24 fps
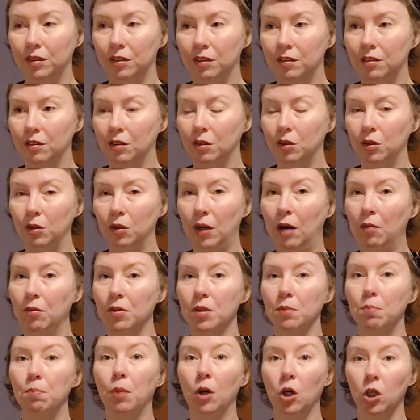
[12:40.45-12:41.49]
So I
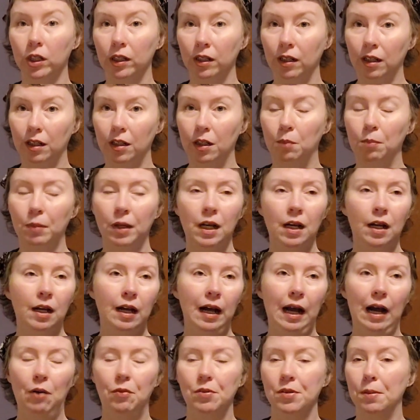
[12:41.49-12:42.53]
was burning up.
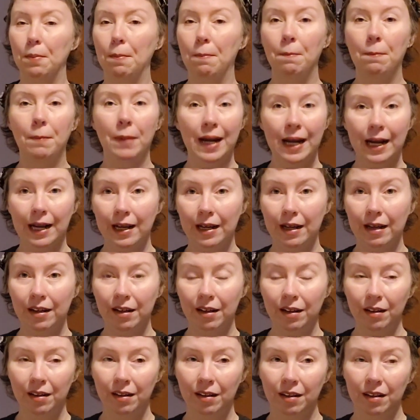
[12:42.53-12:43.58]
I was mad